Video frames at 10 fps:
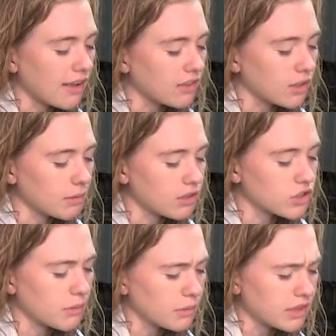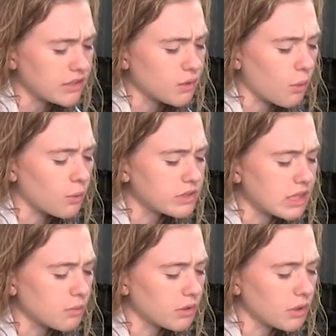have a little bit of trouble with these holes.
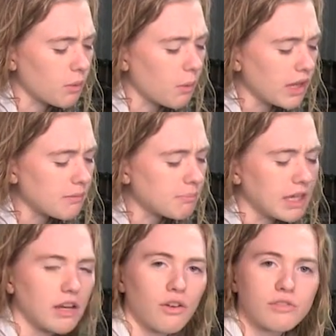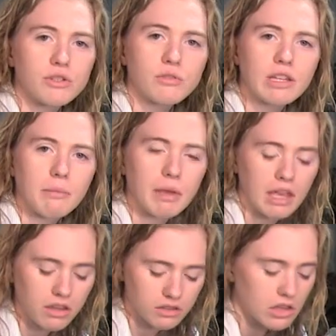They weren't quite big enough due to the
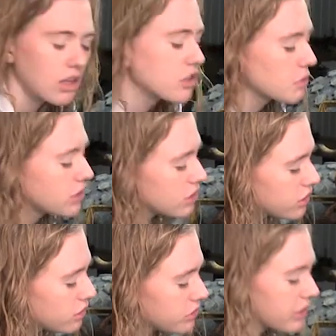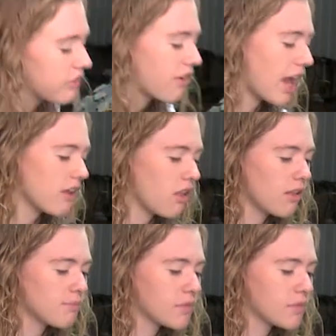paint. So I just used a file,